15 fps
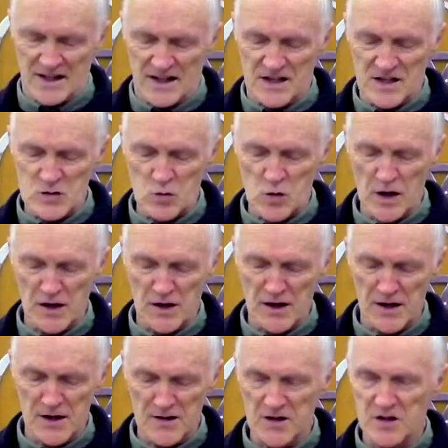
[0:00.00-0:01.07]
and it's well
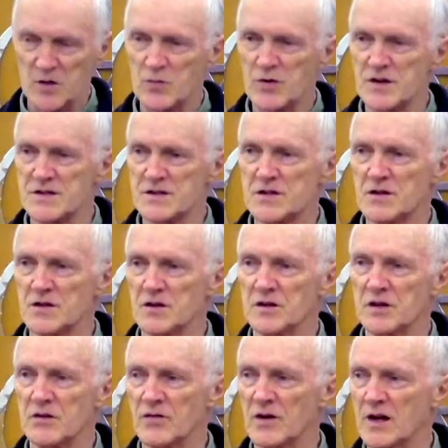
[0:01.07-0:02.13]
known that the person who
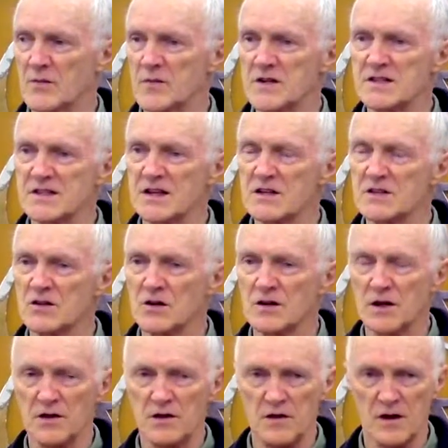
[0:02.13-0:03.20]
developed the
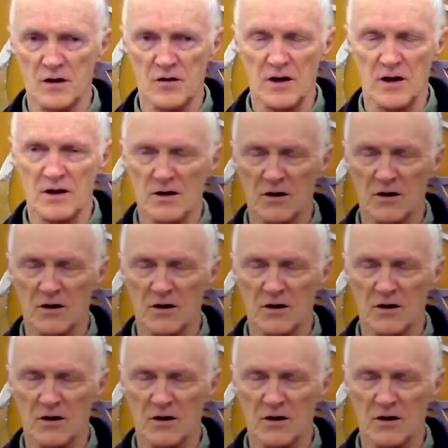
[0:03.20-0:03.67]
tectonic theory